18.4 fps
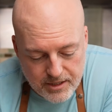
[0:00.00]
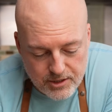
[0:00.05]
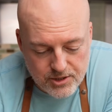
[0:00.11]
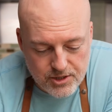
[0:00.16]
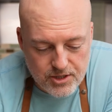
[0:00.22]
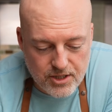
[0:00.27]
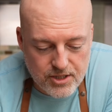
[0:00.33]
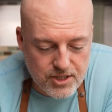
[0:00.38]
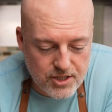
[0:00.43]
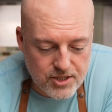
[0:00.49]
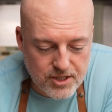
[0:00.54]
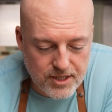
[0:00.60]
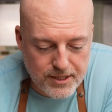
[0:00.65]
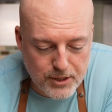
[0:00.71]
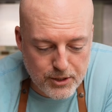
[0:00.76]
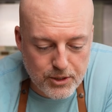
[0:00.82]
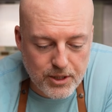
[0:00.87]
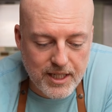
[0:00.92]
you'll start to see
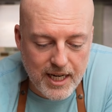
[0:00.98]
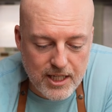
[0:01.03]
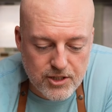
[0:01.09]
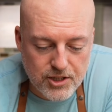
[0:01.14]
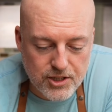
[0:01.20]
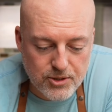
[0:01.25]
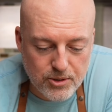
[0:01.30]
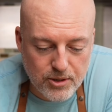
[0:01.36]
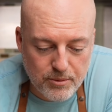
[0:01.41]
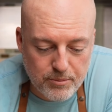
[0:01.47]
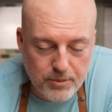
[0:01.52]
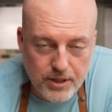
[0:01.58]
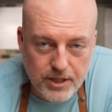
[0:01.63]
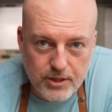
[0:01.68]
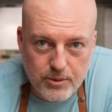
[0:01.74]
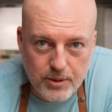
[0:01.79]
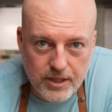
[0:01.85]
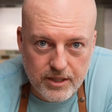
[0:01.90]
you can actually do it
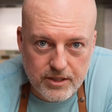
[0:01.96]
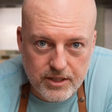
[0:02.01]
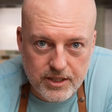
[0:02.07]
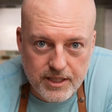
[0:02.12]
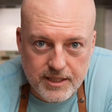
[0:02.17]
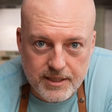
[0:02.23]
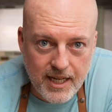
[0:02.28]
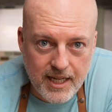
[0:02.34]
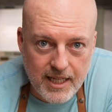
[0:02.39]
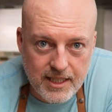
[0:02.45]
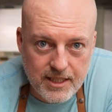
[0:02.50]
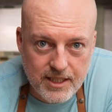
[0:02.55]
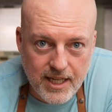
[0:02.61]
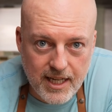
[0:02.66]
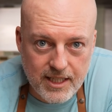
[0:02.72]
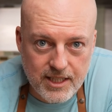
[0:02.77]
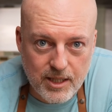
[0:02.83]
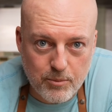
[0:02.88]
pretty quickly and
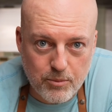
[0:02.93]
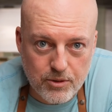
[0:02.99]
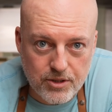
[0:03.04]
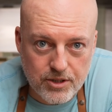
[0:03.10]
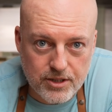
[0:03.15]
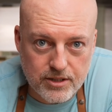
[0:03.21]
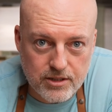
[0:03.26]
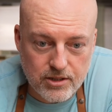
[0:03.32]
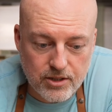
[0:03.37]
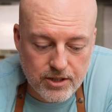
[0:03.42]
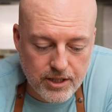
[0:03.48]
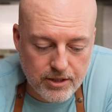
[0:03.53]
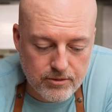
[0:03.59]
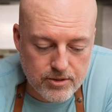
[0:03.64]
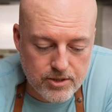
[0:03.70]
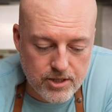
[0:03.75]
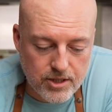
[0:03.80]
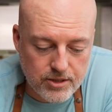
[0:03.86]
end up with a good looking
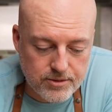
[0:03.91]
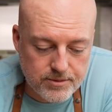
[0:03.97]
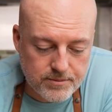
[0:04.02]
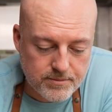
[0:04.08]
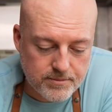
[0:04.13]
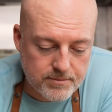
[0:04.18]
result.